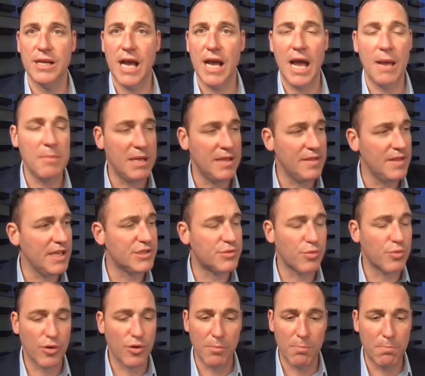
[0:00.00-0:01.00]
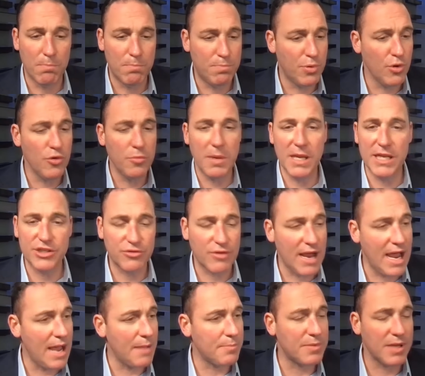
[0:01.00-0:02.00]
I mean, these were
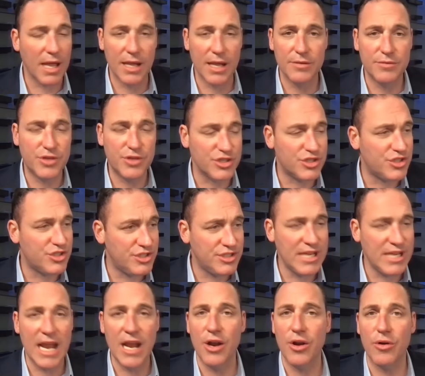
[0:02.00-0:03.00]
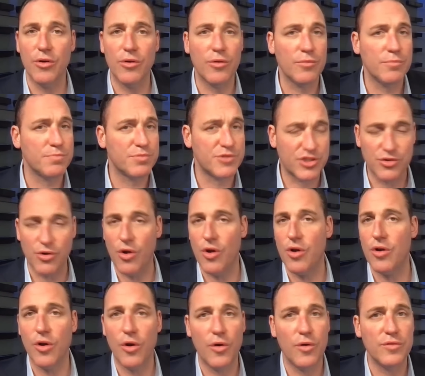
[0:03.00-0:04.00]
booby-trapped, just terror
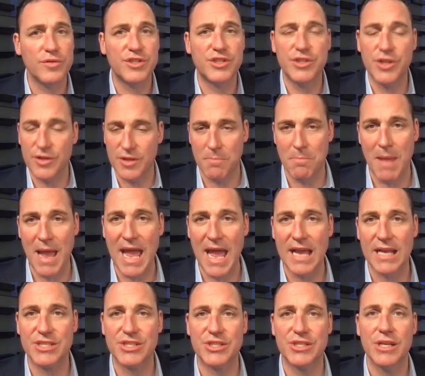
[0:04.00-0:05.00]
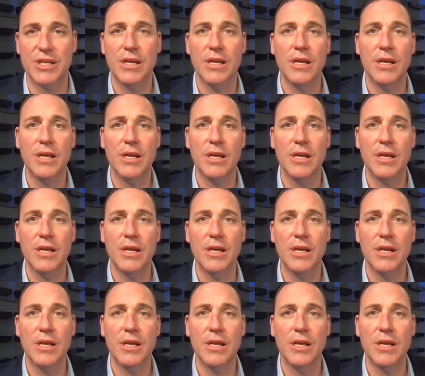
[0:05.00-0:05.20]
strongholds to the max